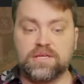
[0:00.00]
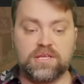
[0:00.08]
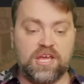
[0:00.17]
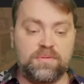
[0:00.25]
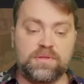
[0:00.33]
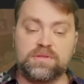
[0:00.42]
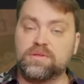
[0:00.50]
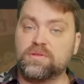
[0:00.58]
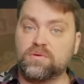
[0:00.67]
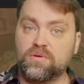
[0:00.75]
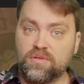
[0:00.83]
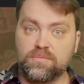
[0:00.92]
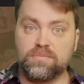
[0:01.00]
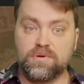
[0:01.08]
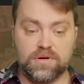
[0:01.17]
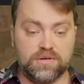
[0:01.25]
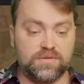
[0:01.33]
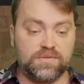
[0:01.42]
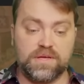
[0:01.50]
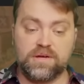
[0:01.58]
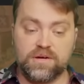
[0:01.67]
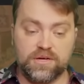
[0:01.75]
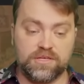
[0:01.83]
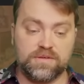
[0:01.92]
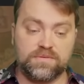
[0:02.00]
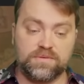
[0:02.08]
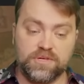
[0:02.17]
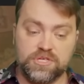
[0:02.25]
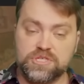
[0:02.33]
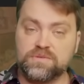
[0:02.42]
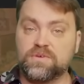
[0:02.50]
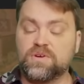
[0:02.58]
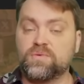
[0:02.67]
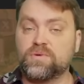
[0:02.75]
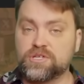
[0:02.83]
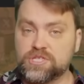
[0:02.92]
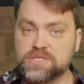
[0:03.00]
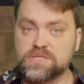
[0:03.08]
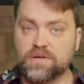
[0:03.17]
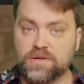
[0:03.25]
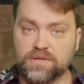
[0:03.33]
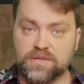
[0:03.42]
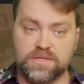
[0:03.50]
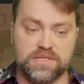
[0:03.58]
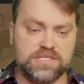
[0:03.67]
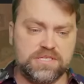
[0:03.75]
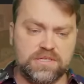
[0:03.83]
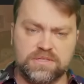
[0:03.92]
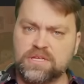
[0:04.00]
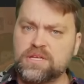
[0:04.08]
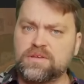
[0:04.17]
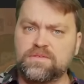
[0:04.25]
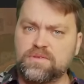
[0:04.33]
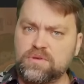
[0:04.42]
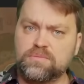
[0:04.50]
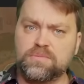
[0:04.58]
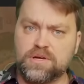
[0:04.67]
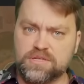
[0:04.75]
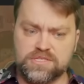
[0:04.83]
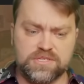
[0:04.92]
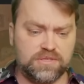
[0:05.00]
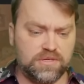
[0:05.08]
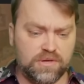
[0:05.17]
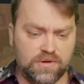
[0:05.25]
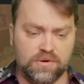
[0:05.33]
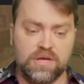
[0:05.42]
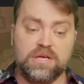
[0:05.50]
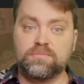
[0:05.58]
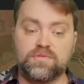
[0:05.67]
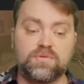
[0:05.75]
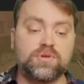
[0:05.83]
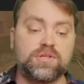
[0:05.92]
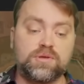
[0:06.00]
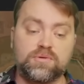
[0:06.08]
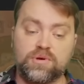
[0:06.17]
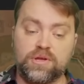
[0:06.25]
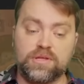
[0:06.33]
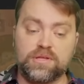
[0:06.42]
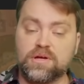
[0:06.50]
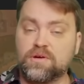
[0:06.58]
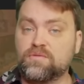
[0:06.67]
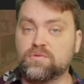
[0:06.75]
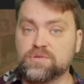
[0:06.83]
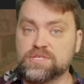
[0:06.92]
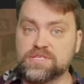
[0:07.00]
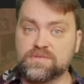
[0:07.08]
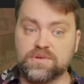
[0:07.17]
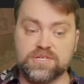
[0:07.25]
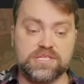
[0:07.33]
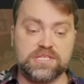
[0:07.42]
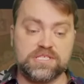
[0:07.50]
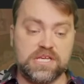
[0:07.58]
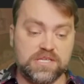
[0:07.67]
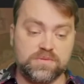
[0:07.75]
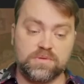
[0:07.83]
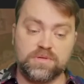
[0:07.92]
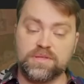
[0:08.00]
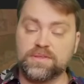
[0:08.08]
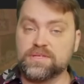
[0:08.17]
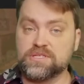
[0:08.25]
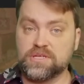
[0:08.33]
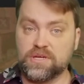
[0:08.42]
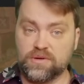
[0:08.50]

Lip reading: It happened in the northern part of the Kharkiv region where Russia started their assault few months ago. Before the Ukrainian armed forces were successful in this